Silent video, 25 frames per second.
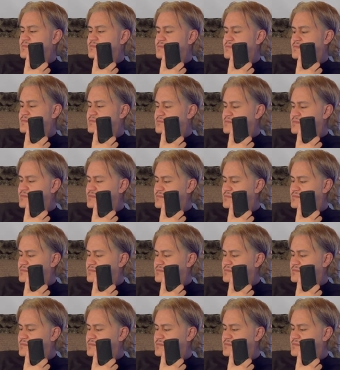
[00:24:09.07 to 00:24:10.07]

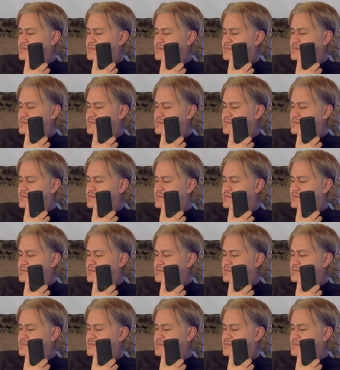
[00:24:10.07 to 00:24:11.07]

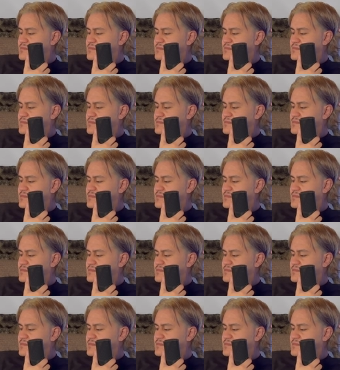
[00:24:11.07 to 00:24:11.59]
[no speech]